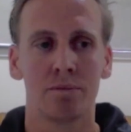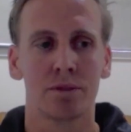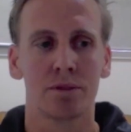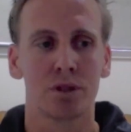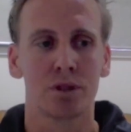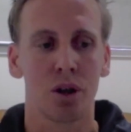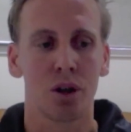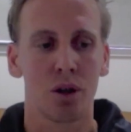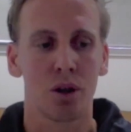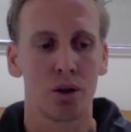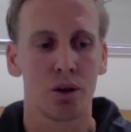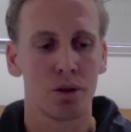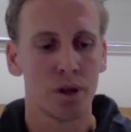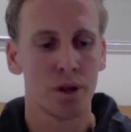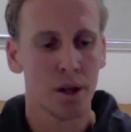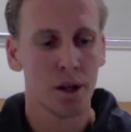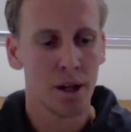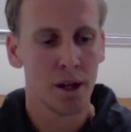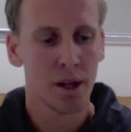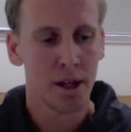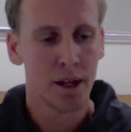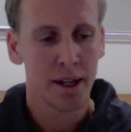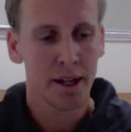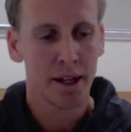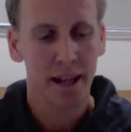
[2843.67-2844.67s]
So
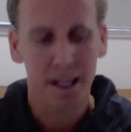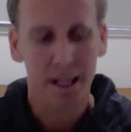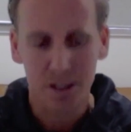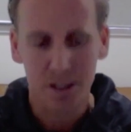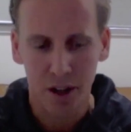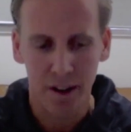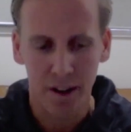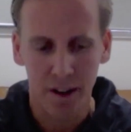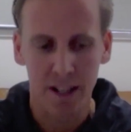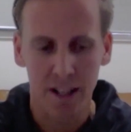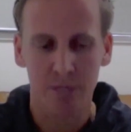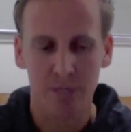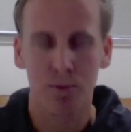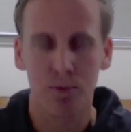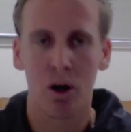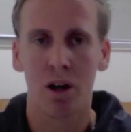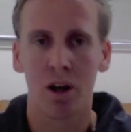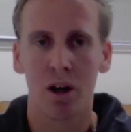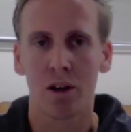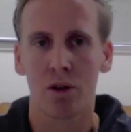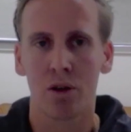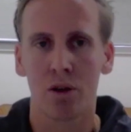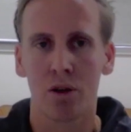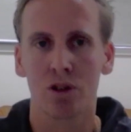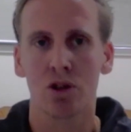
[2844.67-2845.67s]
that's my
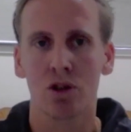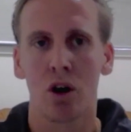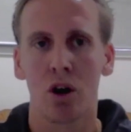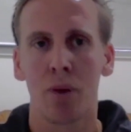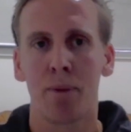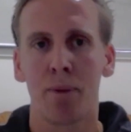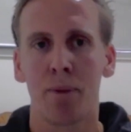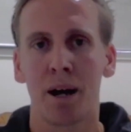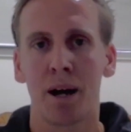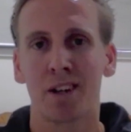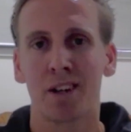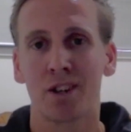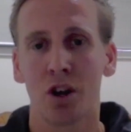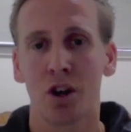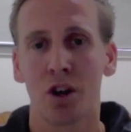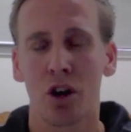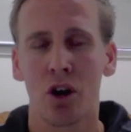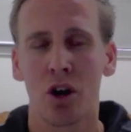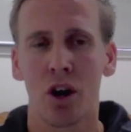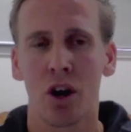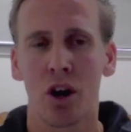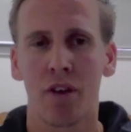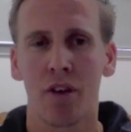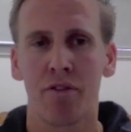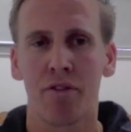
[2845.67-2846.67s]
little side passion. I
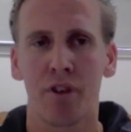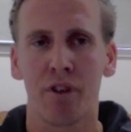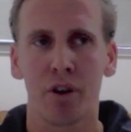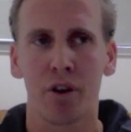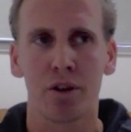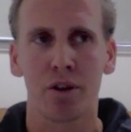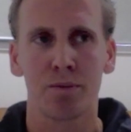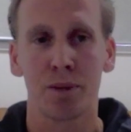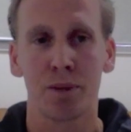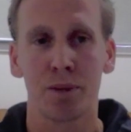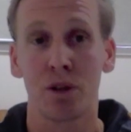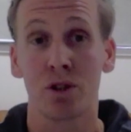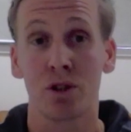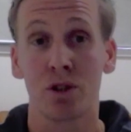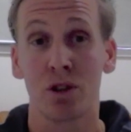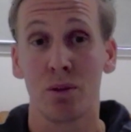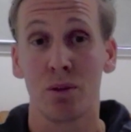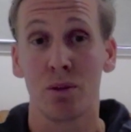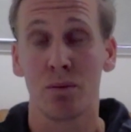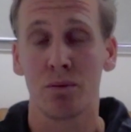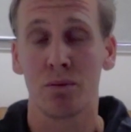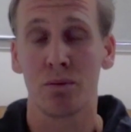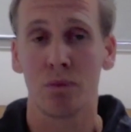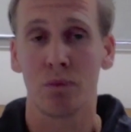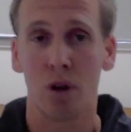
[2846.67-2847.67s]
kind of focus, because
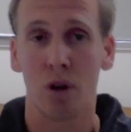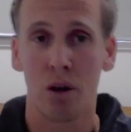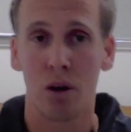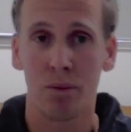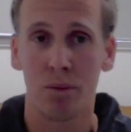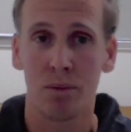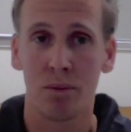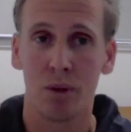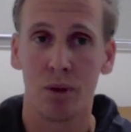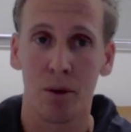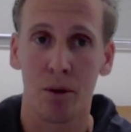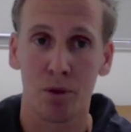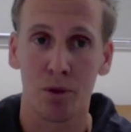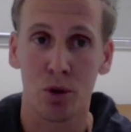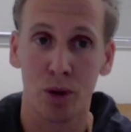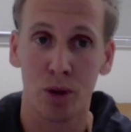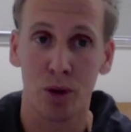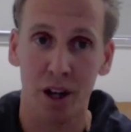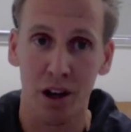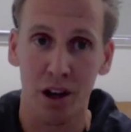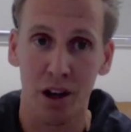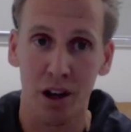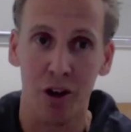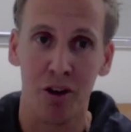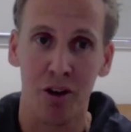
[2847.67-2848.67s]
I'm
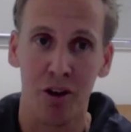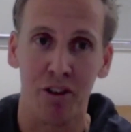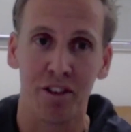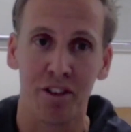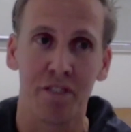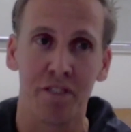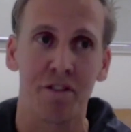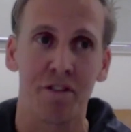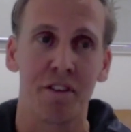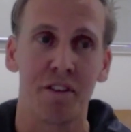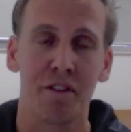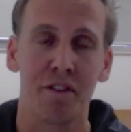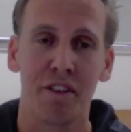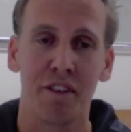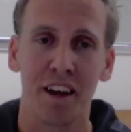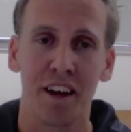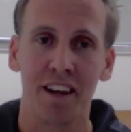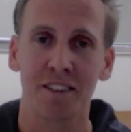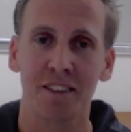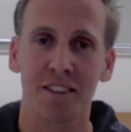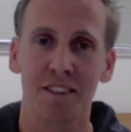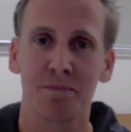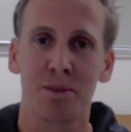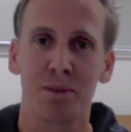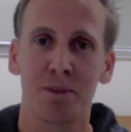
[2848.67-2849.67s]
doing a lot of different
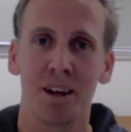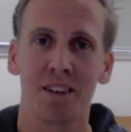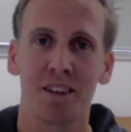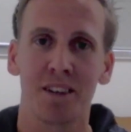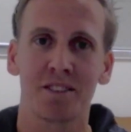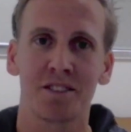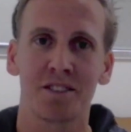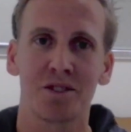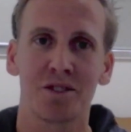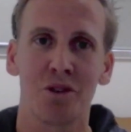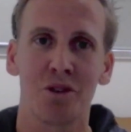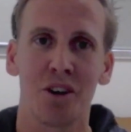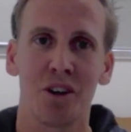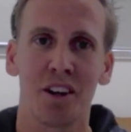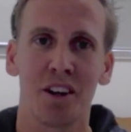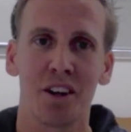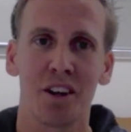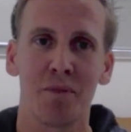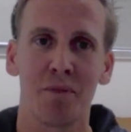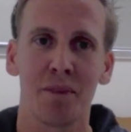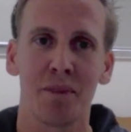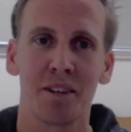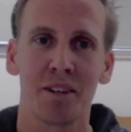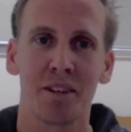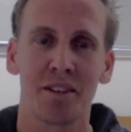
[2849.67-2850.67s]
things plus trying to
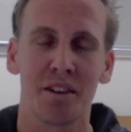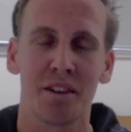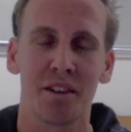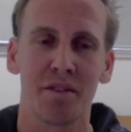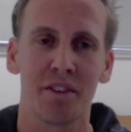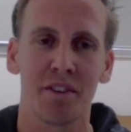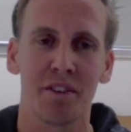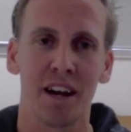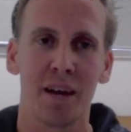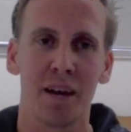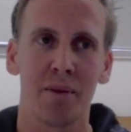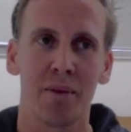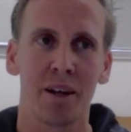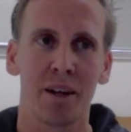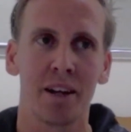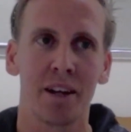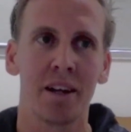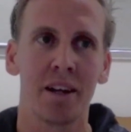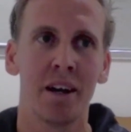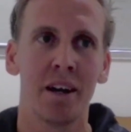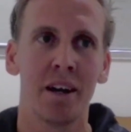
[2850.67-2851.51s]
commit to the family.